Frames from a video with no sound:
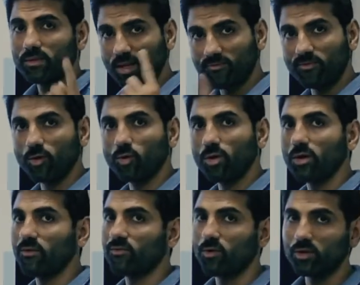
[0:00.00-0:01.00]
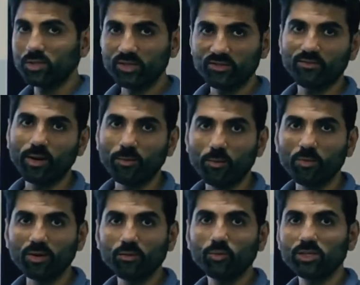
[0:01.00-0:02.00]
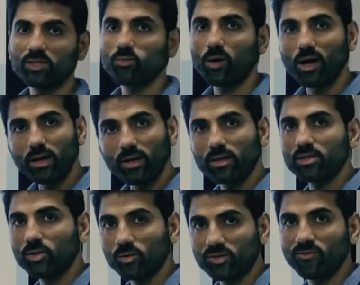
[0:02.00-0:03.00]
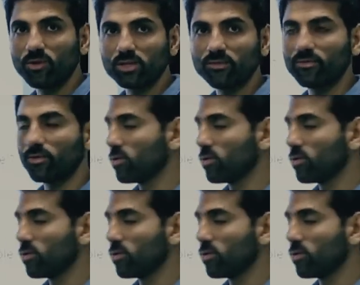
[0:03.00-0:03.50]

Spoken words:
That fuel, of course, is flammable, which is why it is useful as a